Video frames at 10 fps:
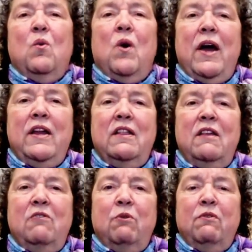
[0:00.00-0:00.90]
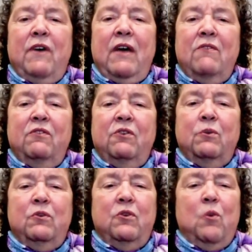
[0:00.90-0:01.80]
Why did these revivals
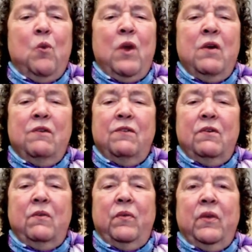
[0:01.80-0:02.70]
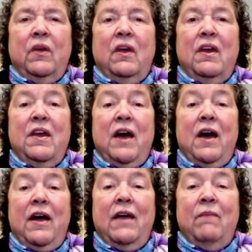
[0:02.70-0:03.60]
that were so wonderful
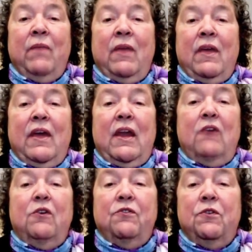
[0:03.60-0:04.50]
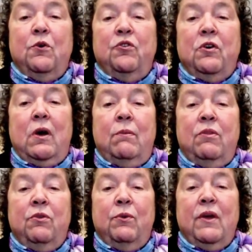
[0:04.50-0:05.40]
and I looked for those
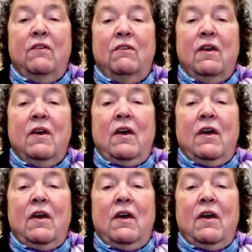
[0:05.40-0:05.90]
common threads.